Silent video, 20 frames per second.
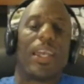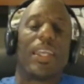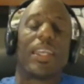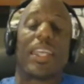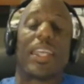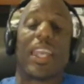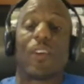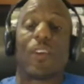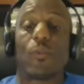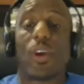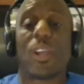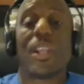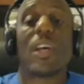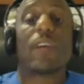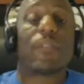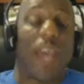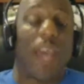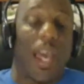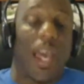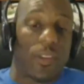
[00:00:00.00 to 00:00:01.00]
Get rid
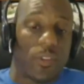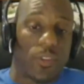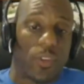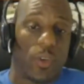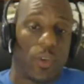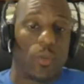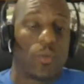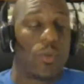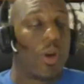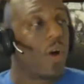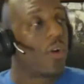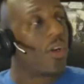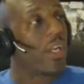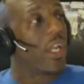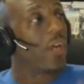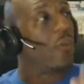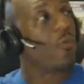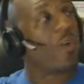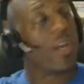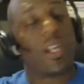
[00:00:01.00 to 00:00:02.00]
of that suit or
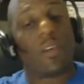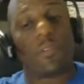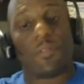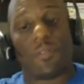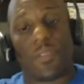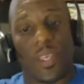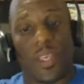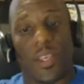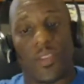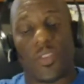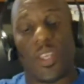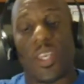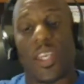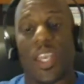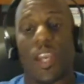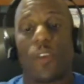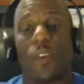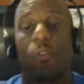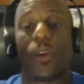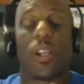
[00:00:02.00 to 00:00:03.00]
get rid of this and
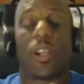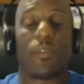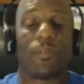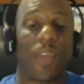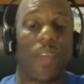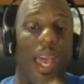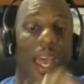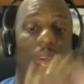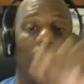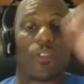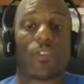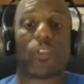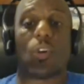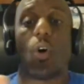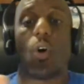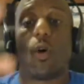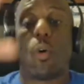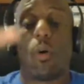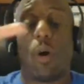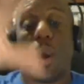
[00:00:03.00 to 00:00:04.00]
get rid of that
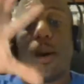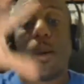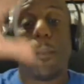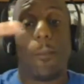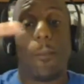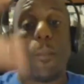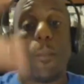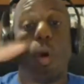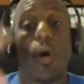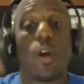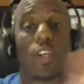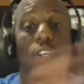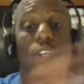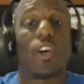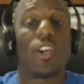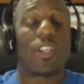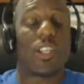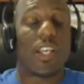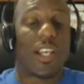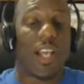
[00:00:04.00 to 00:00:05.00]
so more
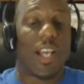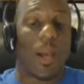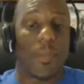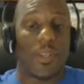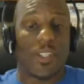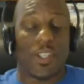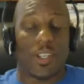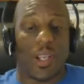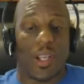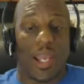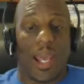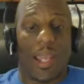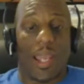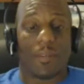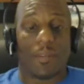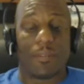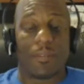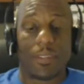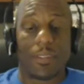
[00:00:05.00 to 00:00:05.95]
good can come into your life.